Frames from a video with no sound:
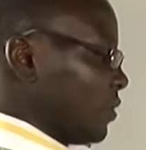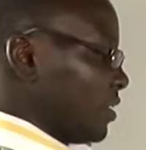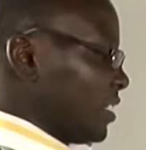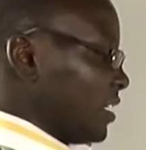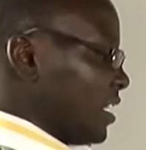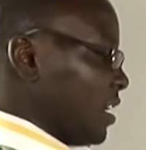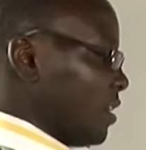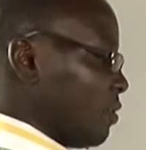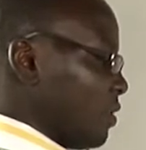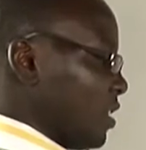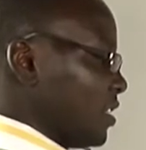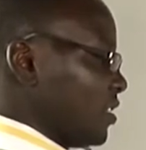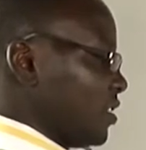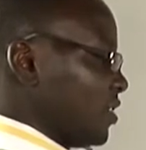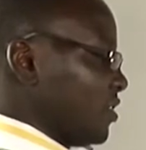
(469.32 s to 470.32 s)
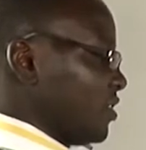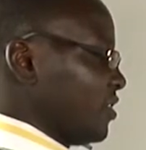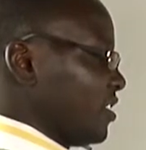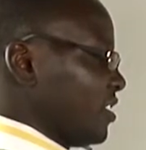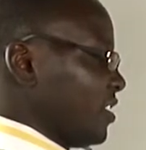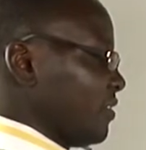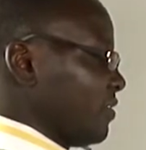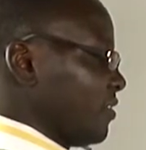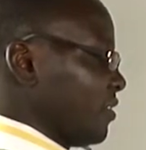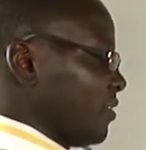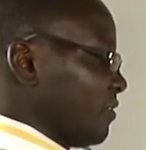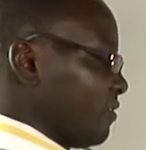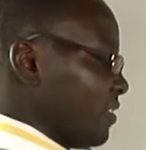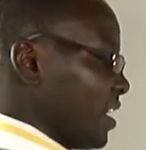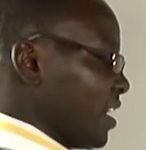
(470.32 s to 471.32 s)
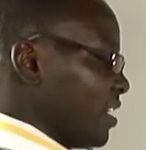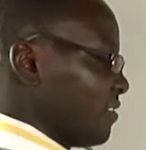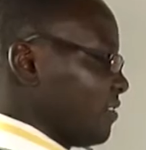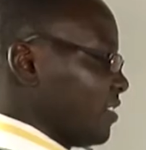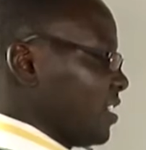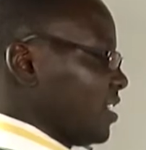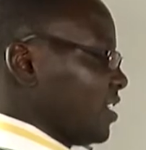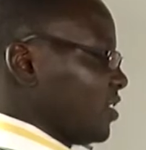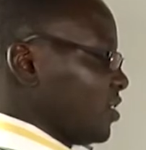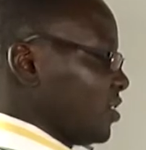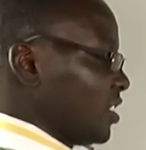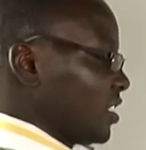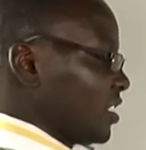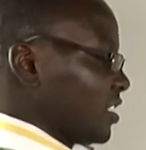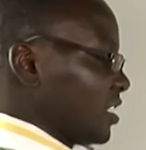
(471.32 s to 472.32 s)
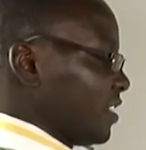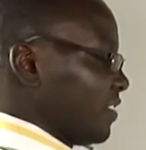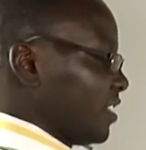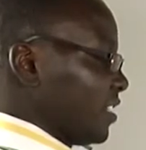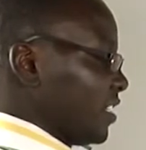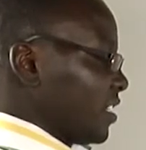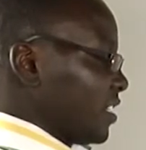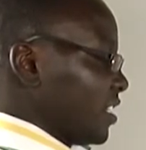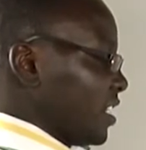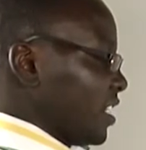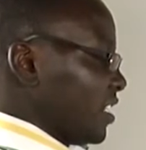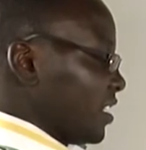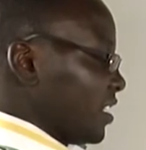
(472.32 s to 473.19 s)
is here, 1, 2, 3, 4, 5, 6, 7, 8, 9,